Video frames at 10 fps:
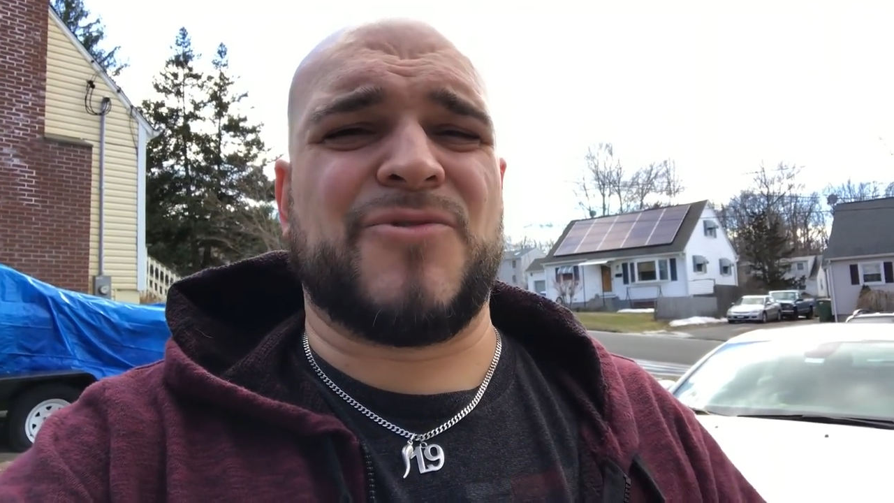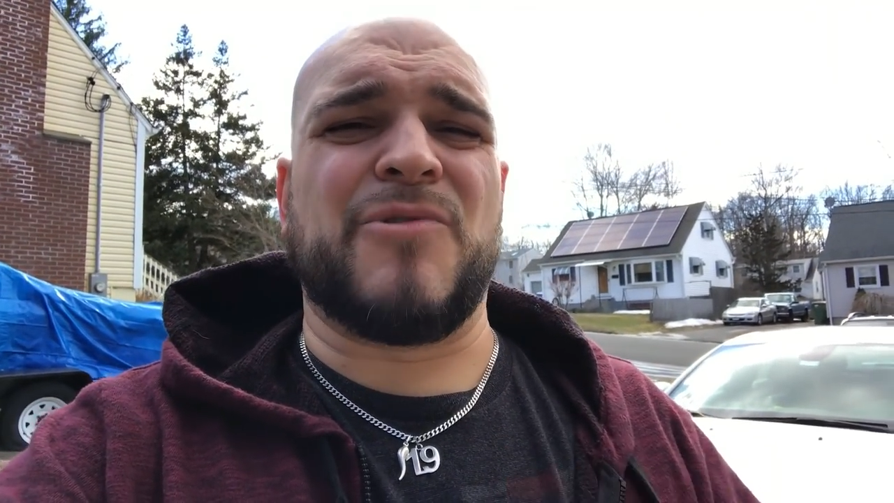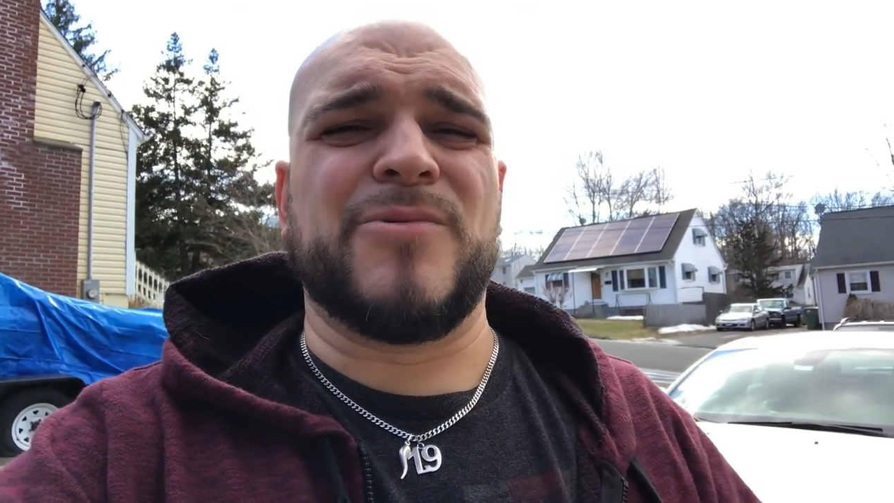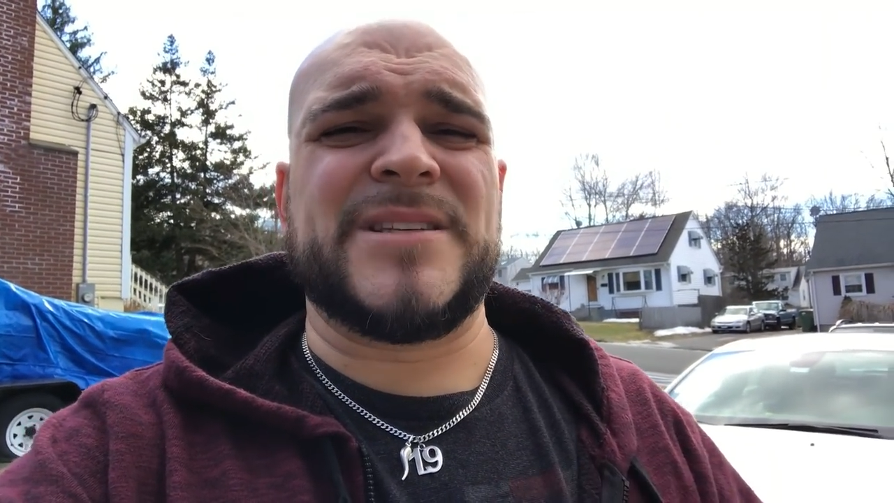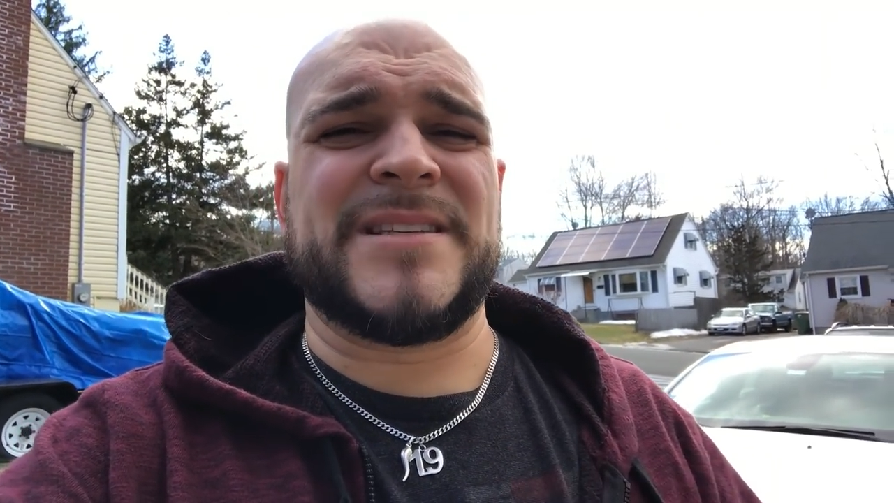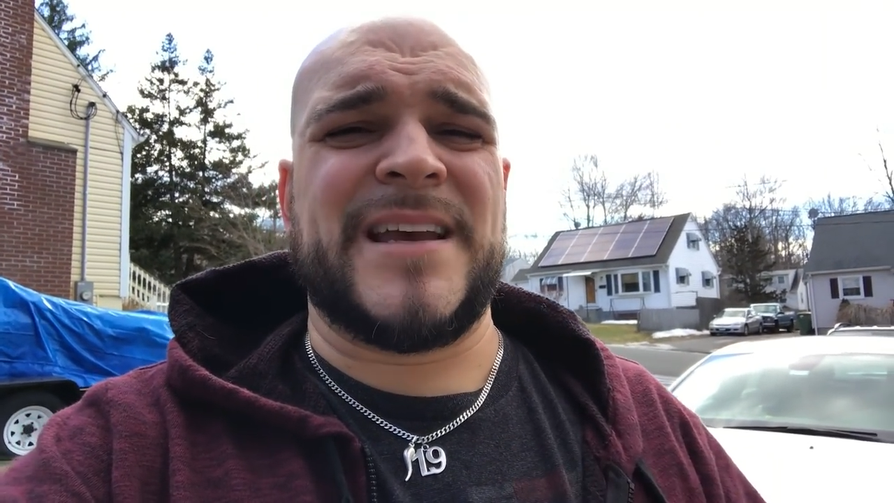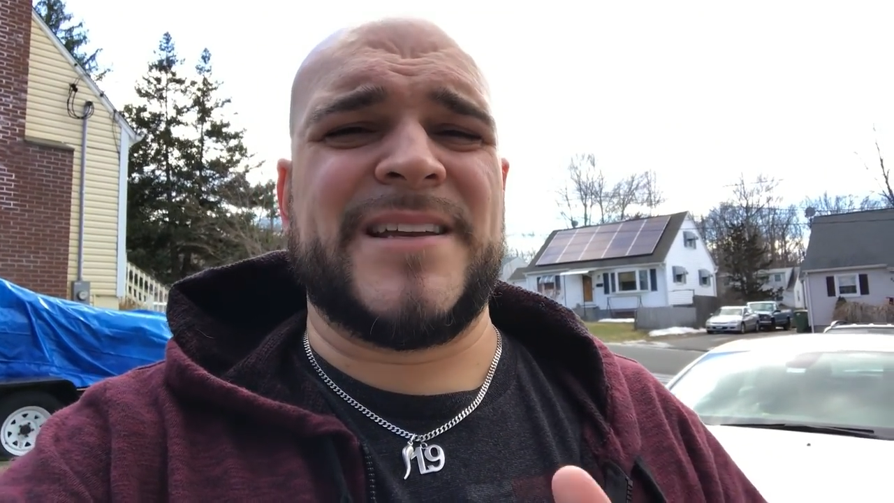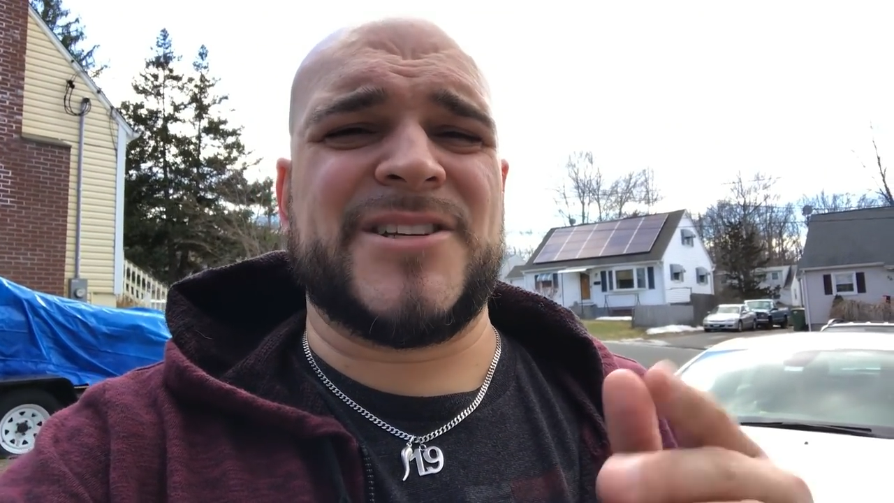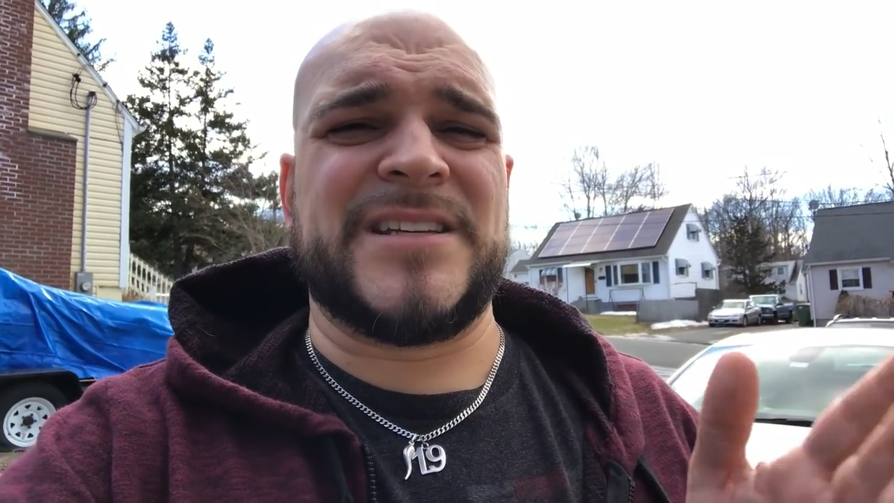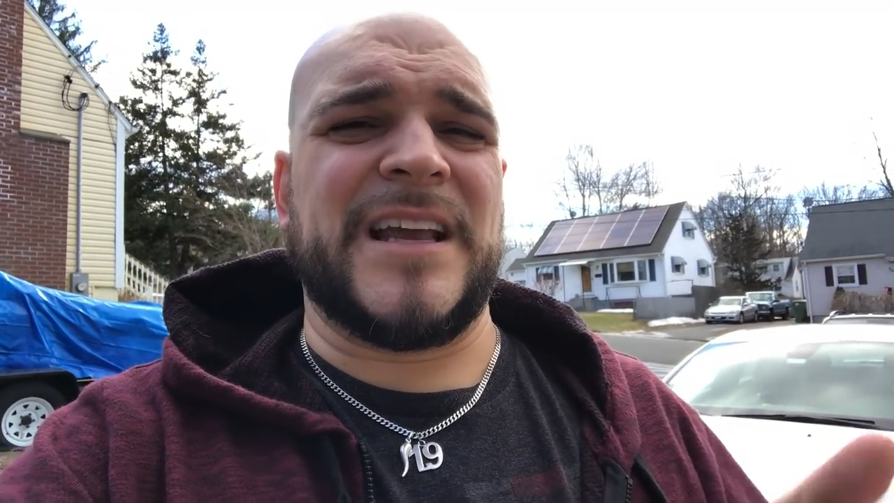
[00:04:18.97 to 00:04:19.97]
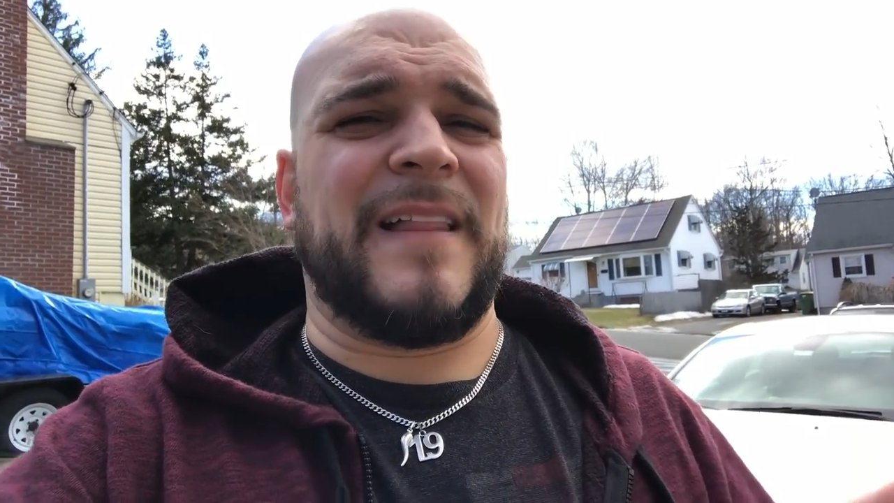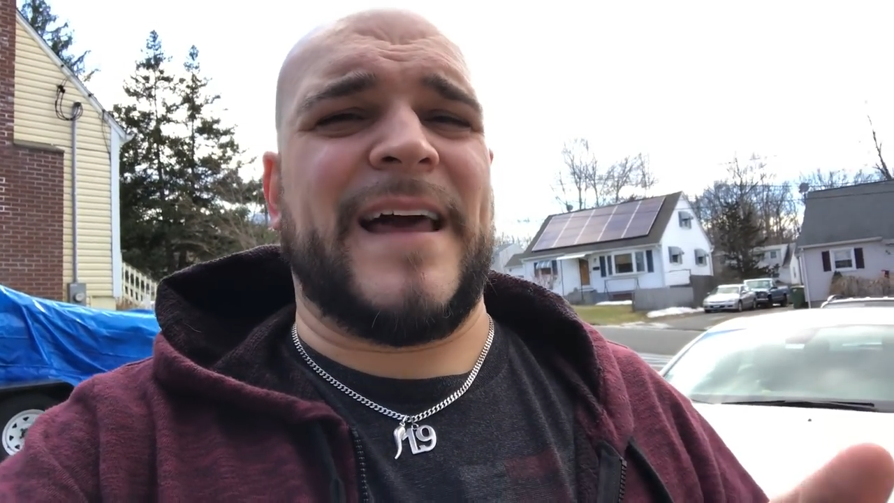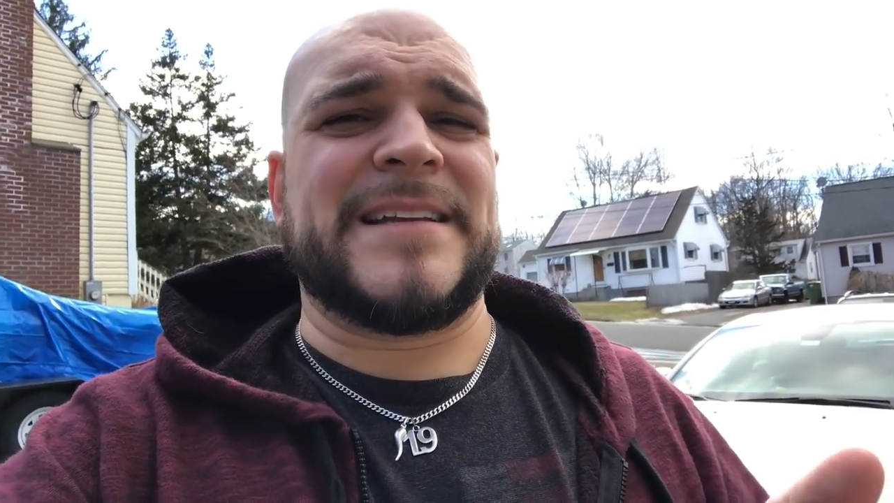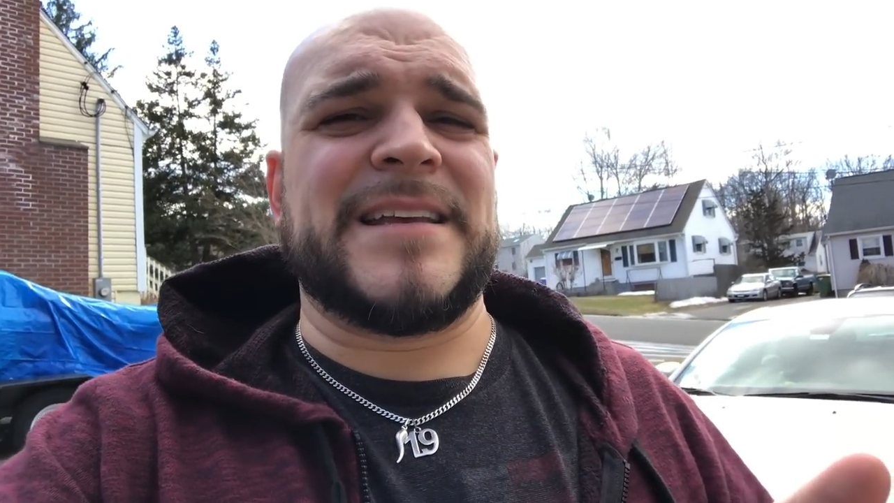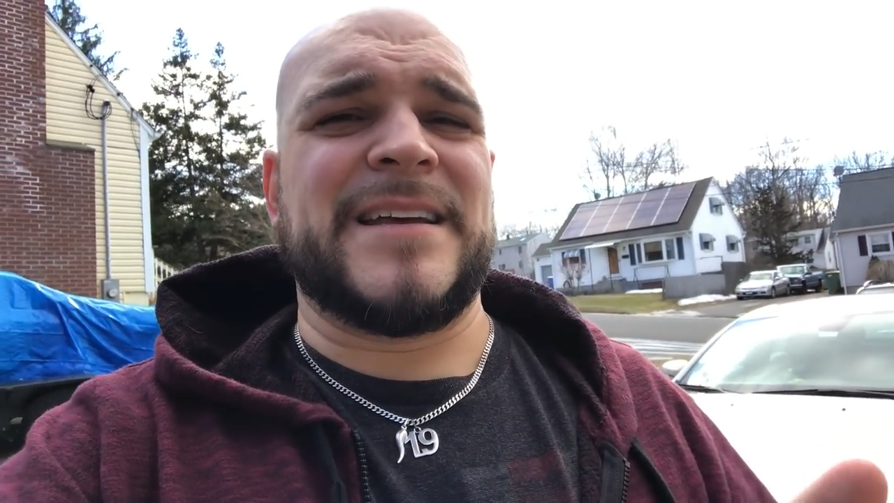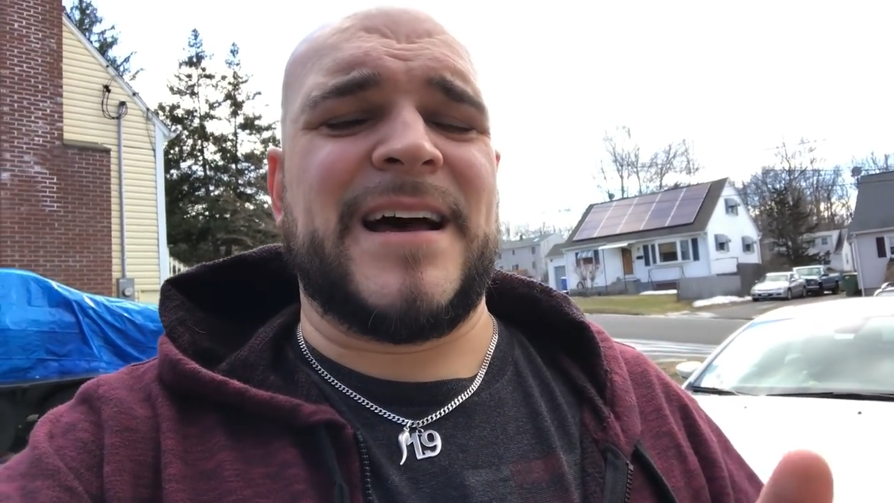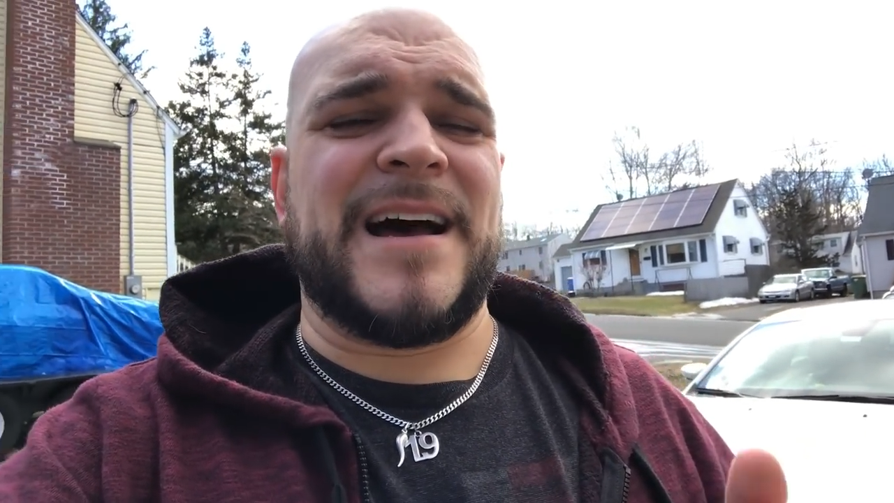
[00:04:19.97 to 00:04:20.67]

gross and just neglect.